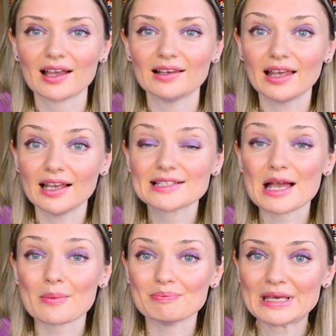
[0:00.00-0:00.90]

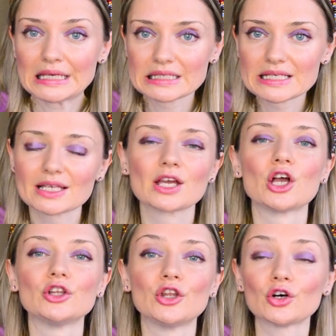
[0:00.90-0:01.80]
Late means
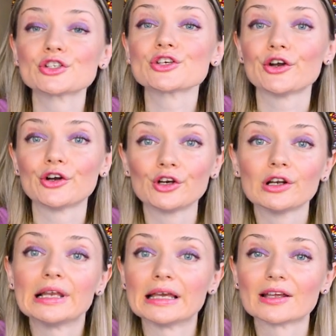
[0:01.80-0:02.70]
not
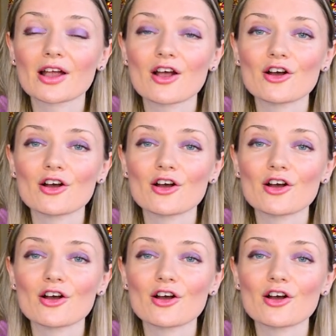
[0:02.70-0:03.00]
early.